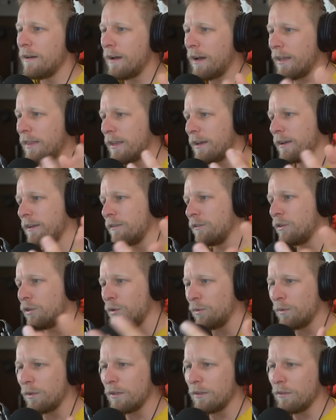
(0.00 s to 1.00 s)
other you
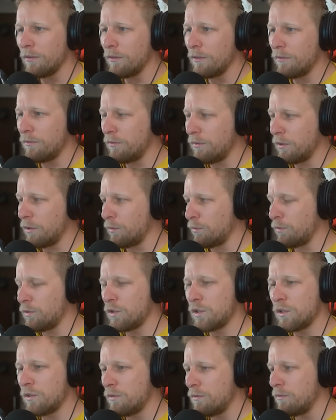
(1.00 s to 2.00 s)
know the
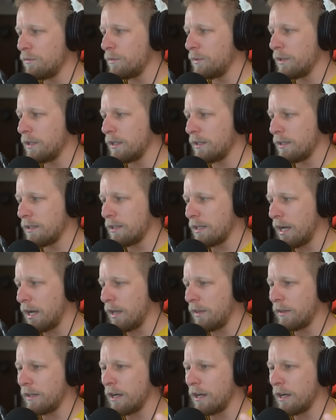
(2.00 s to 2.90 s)
other